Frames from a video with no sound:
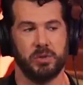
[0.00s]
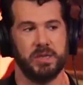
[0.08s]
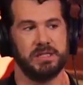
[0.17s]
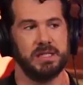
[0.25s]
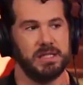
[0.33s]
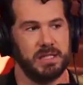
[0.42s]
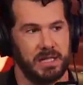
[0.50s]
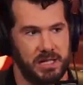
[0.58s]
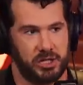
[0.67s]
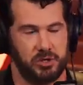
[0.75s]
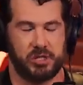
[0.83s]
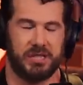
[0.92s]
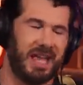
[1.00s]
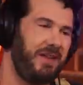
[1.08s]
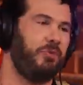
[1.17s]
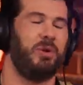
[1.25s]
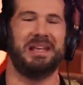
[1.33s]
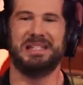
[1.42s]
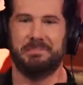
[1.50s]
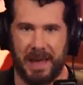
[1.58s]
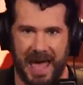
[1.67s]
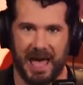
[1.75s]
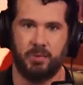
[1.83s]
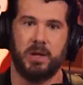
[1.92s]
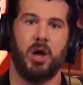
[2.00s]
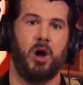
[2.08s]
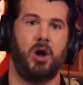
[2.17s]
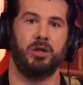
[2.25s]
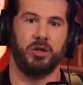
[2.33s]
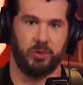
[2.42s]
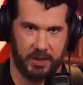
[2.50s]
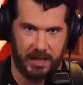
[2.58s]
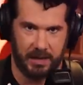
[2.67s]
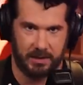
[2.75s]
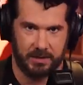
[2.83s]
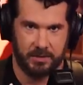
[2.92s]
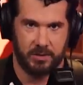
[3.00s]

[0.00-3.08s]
So this is the issue. Slavery is bad. We all agree.